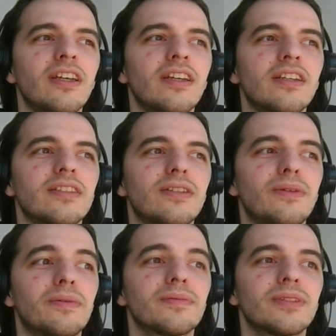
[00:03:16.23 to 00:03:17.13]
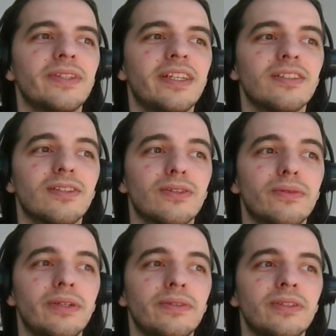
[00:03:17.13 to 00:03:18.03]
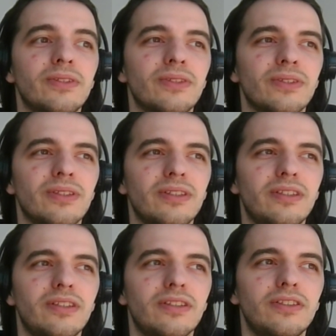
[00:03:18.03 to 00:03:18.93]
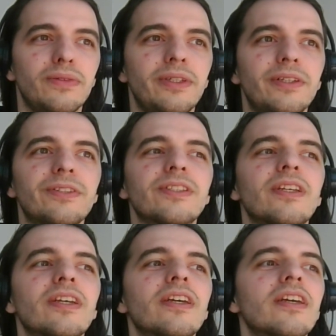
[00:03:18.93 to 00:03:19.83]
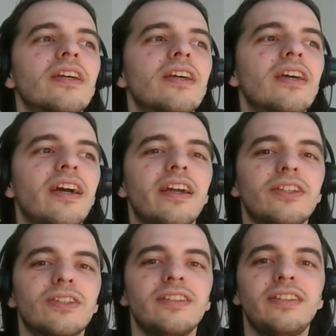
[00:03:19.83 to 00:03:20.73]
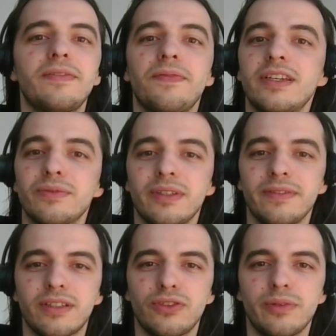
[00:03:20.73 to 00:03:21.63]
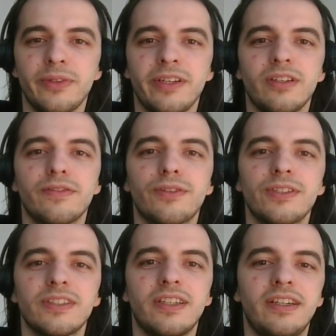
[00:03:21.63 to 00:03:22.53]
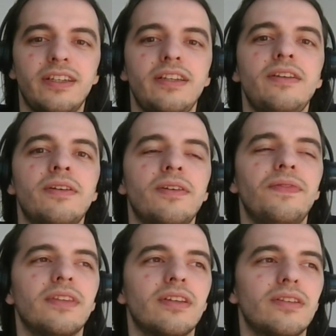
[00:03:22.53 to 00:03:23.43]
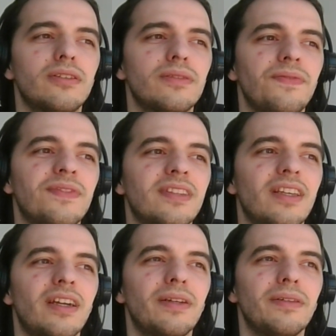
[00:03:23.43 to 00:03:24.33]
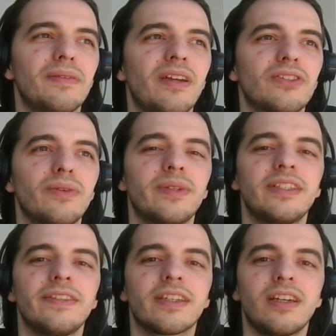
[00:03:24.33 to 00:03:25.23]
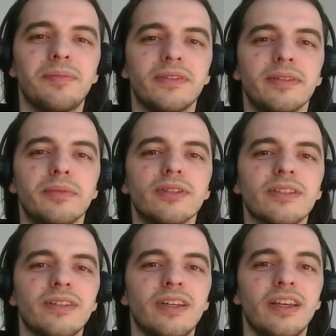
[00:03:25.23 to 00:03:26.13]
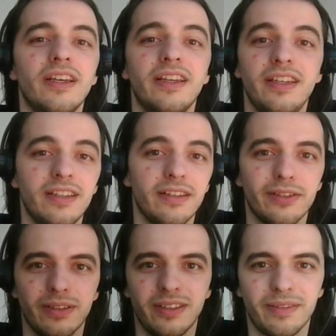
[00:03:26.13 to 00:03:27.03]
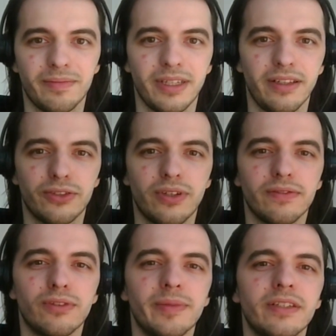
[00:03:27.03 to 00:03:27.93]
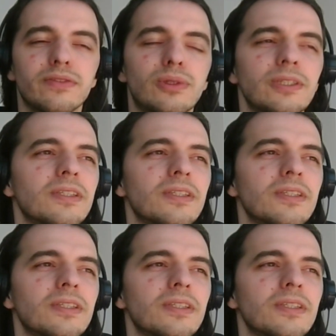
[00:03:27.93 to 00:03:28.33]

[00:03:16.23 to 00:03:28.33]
So yeah, it took her around 2 years. Actually, as one of the contributing authors, I actually received a copy of the book in electronic format, of course.